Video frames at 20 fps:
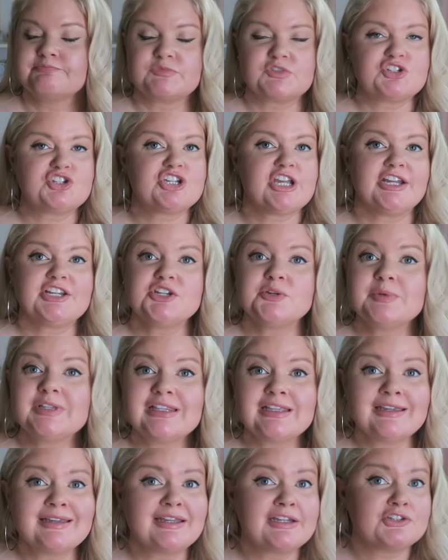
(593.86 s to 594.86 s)

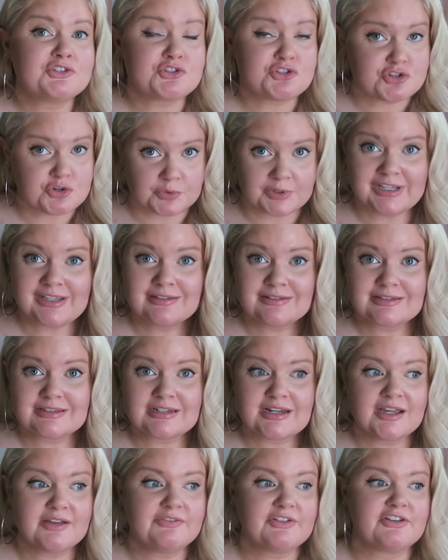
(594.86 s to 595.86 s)
Genuinely enjoying
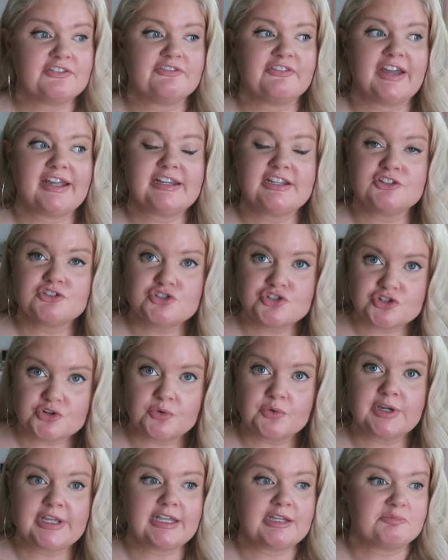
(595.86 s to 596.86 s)
stuff and finding
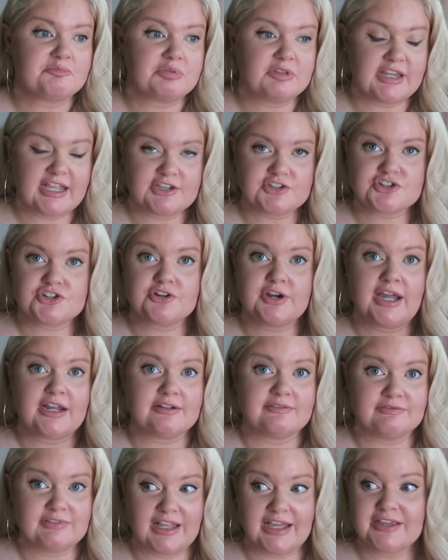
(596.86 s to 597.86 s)
joy and pleasure out
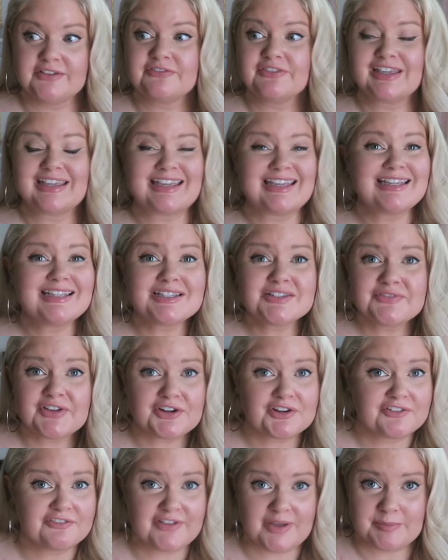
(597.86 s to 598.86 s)
of life is
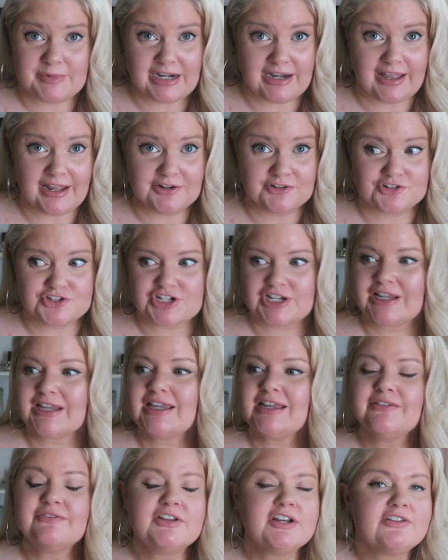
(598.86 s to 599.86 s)
very feminine energy.
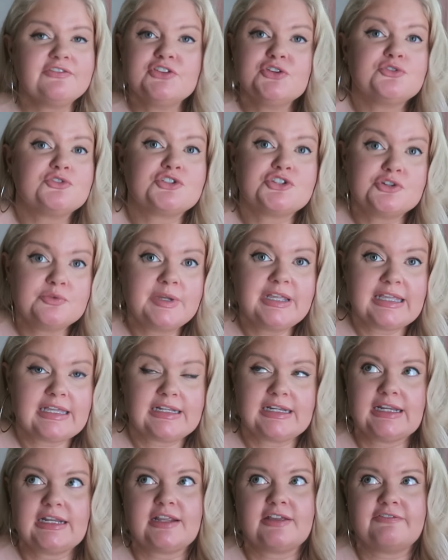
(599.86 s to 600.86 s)
Even if you're doing
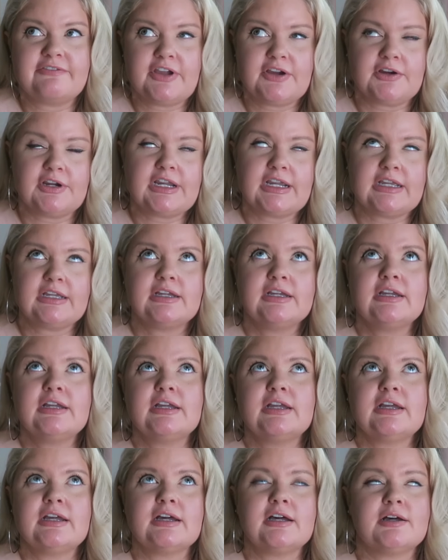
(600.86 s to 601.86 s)
it in a very
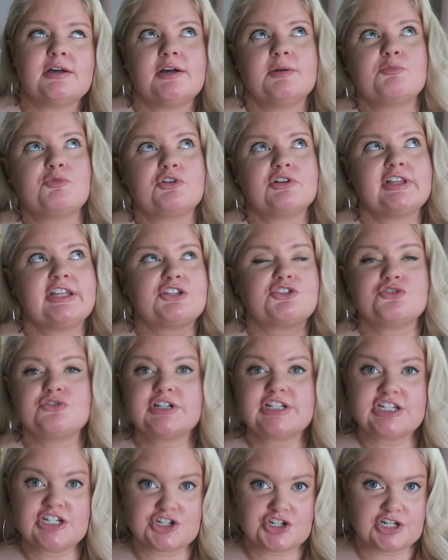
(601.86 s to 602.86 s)
more like
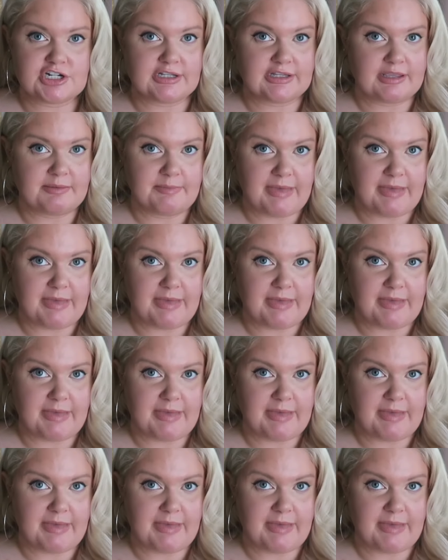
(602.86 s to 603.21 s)
traditionally